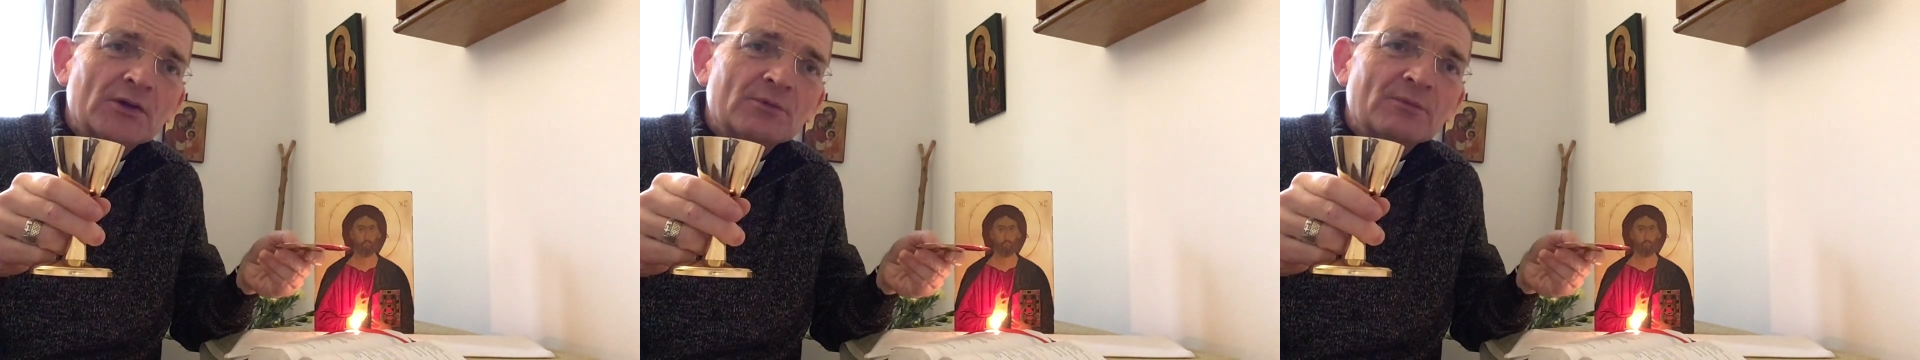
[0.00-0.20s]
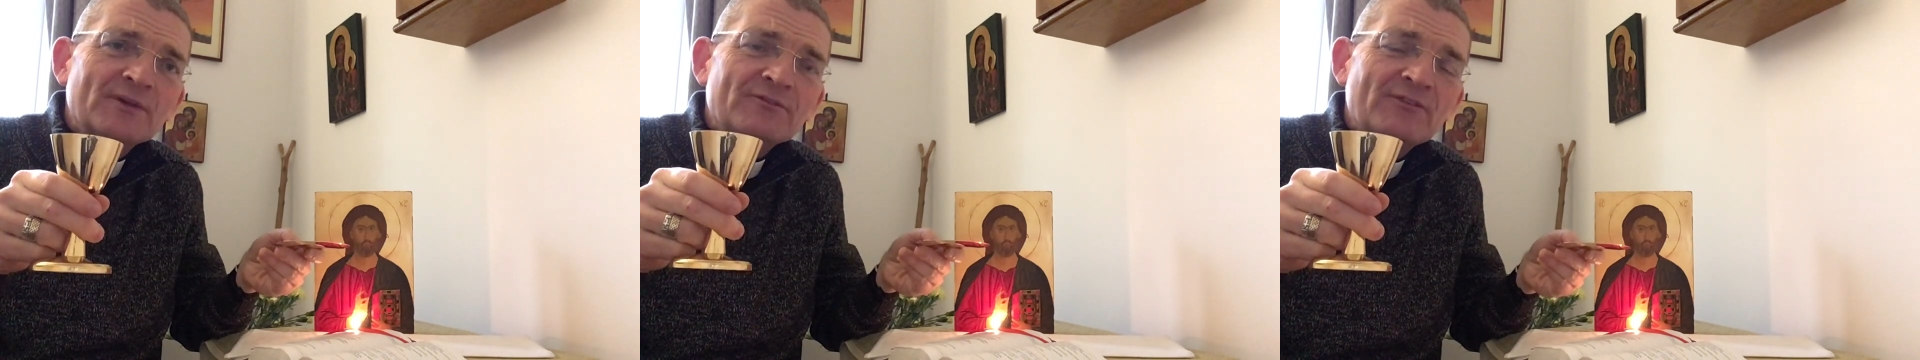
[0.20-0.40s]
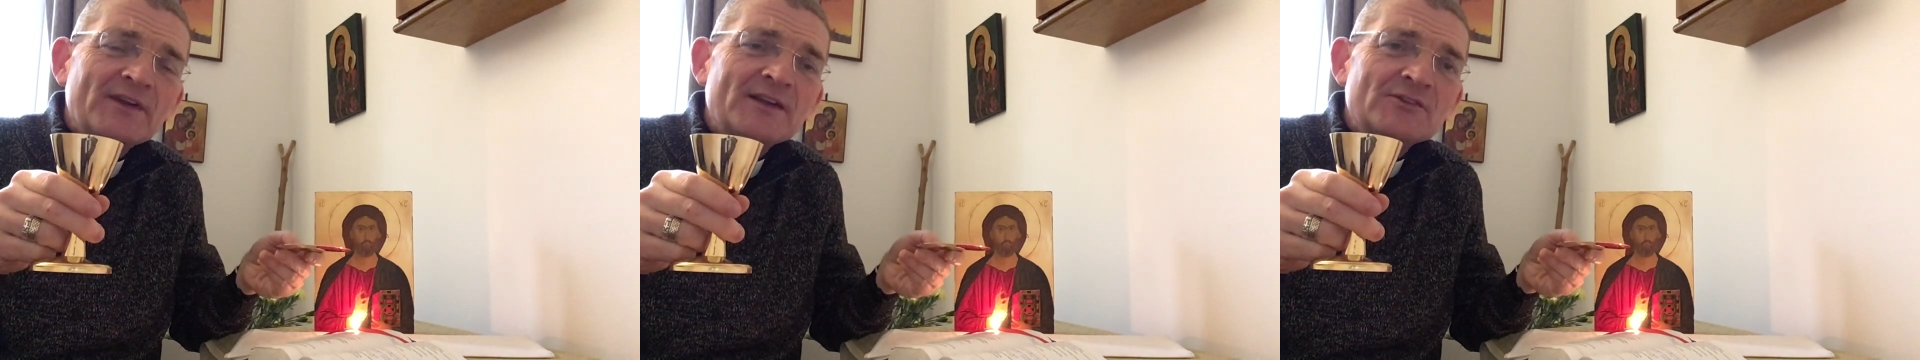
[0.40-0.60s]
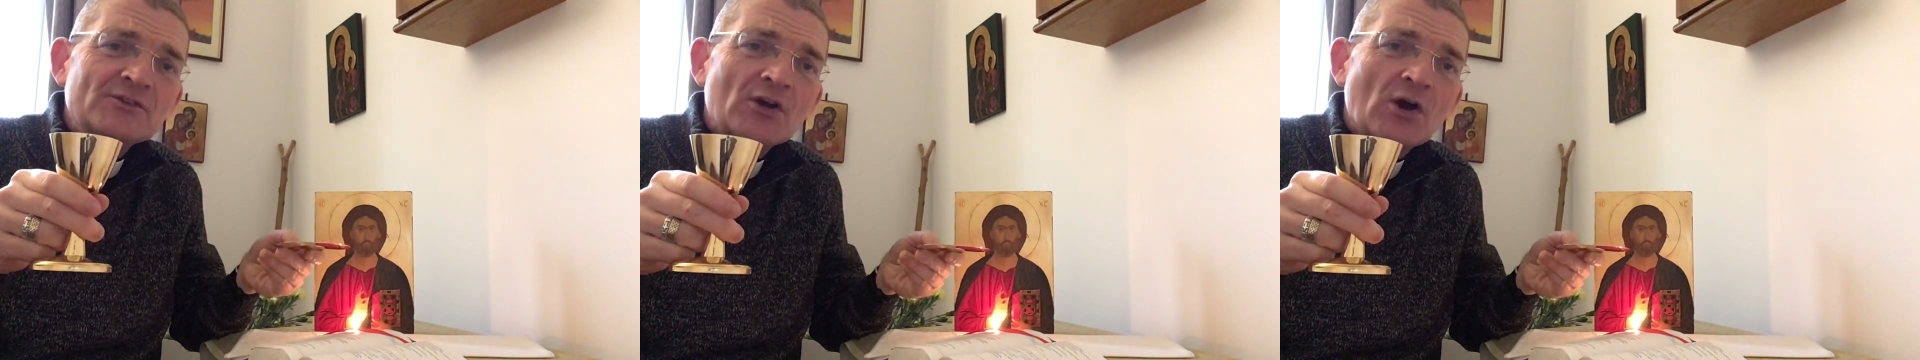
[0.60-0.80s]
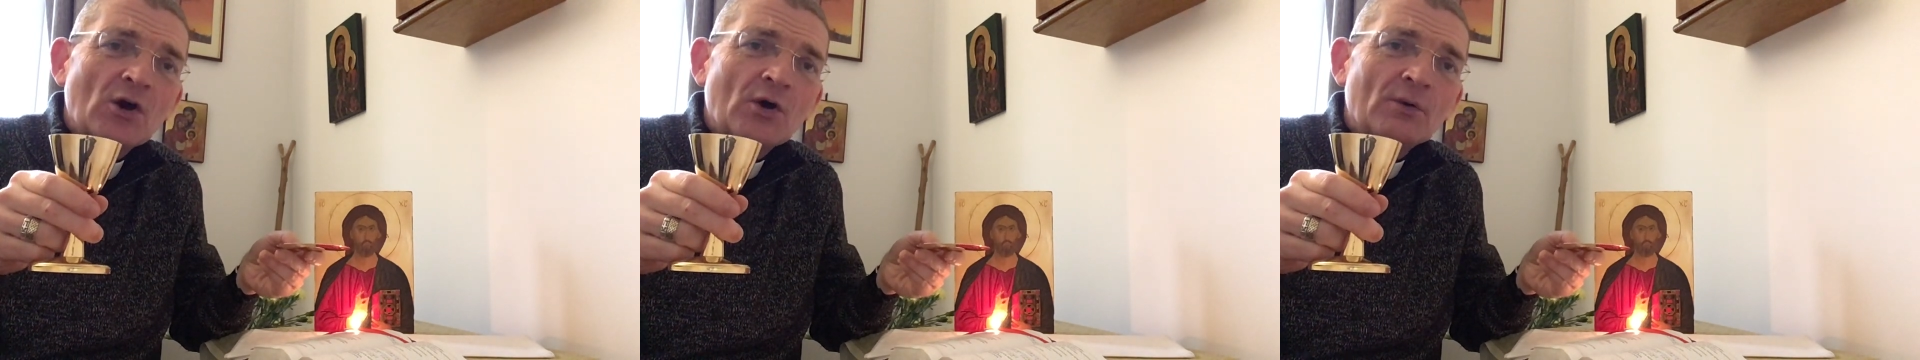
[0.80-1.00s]
And we finish
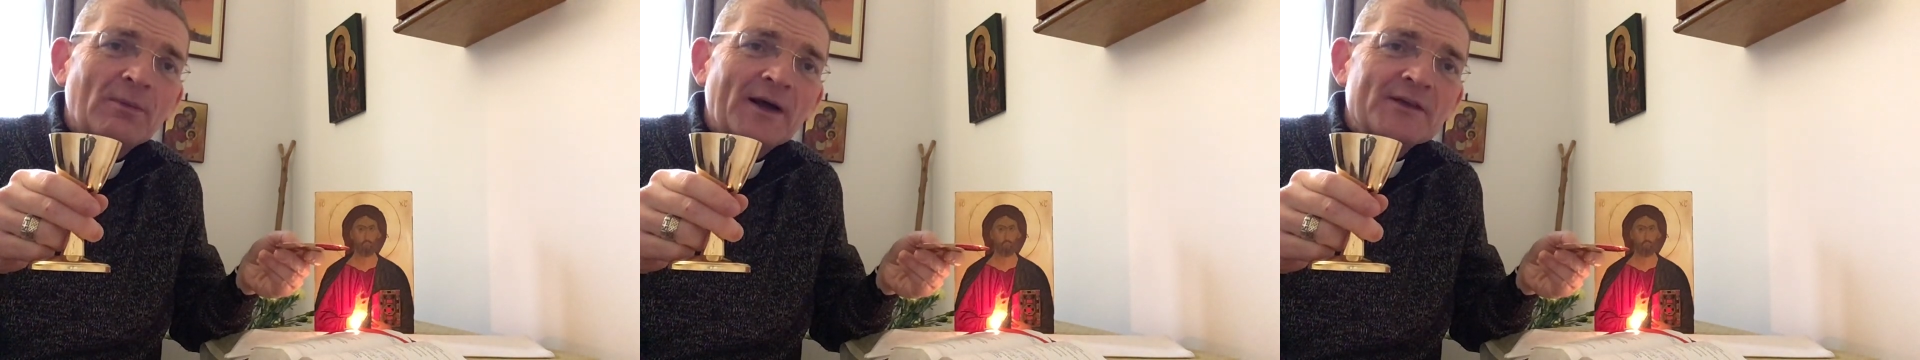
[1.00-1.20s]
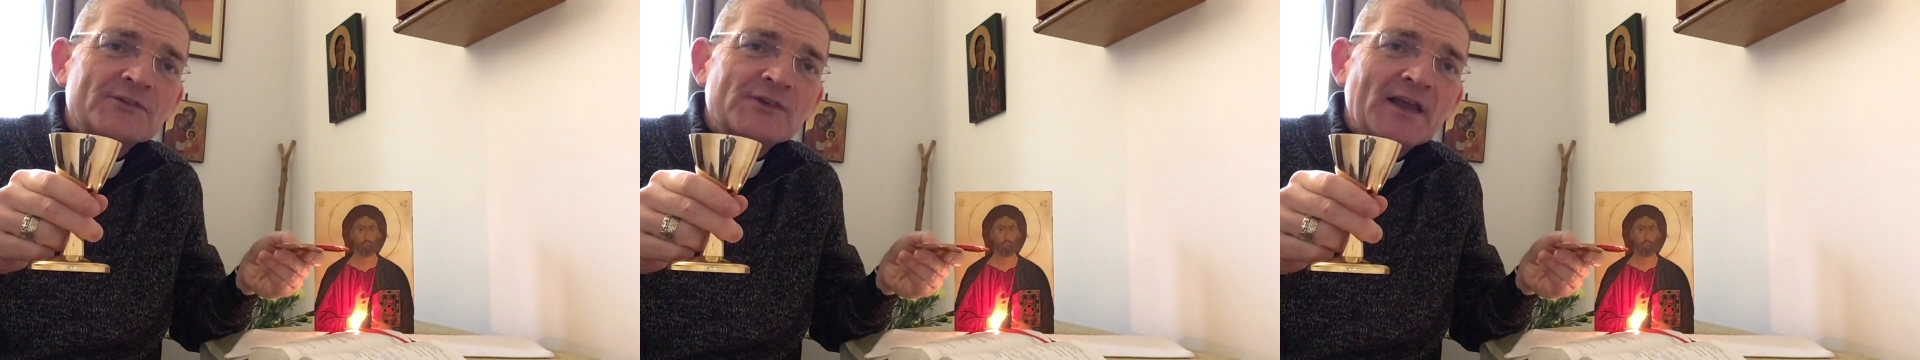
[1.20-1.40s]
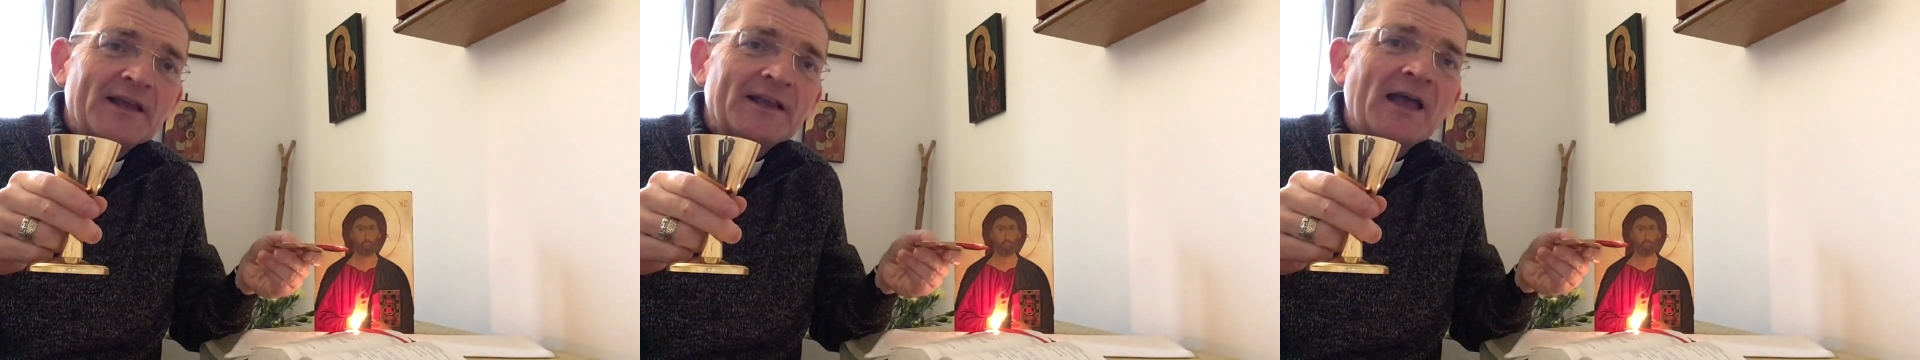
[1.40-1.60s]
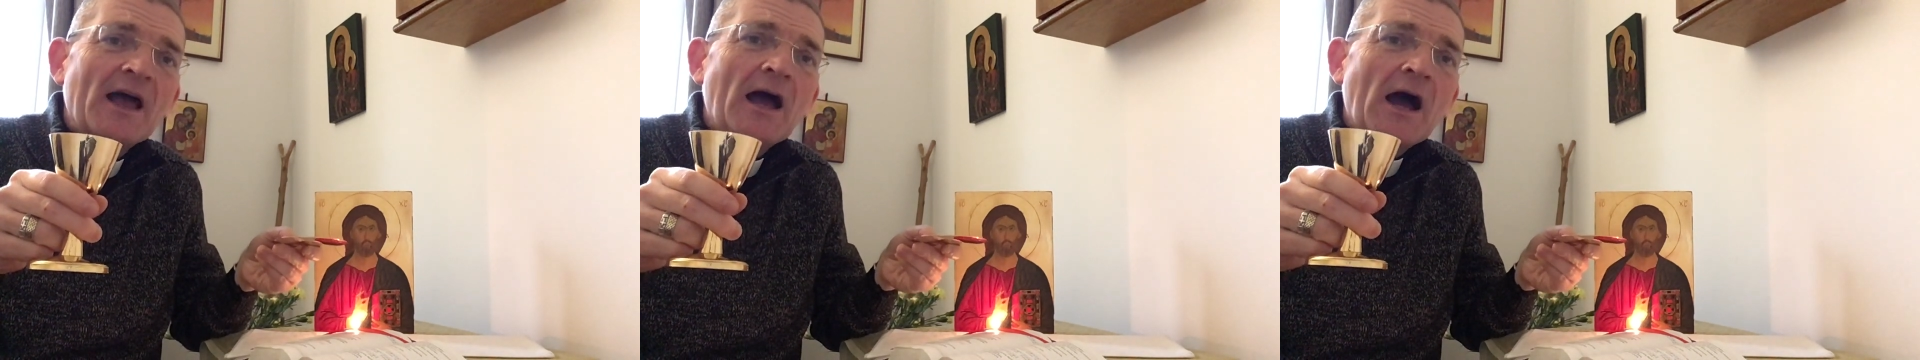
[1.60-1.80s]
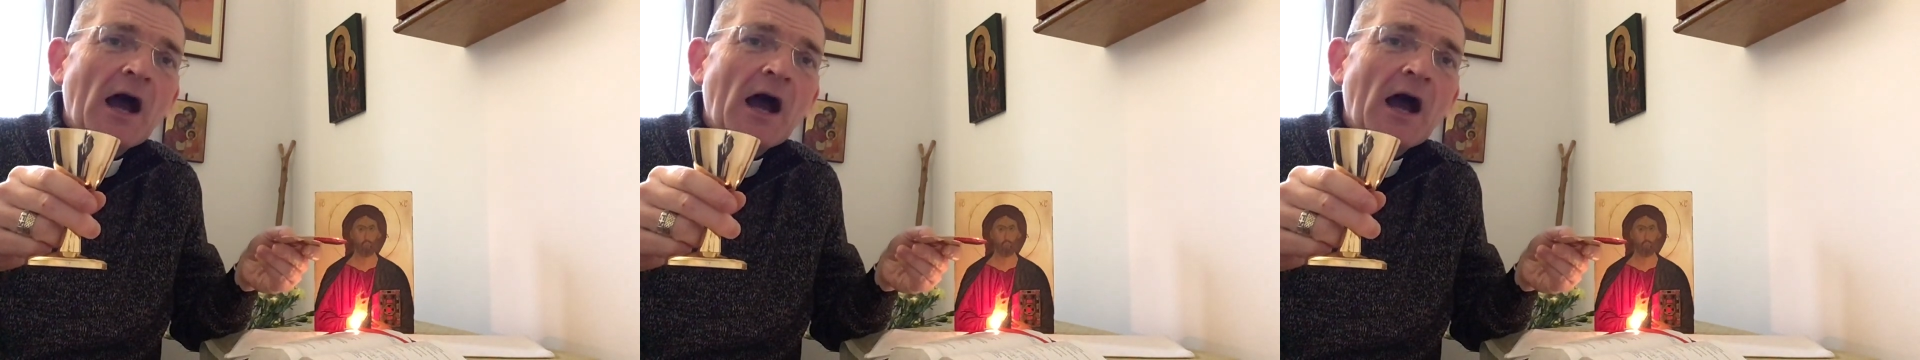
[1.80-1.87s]
it all by saying,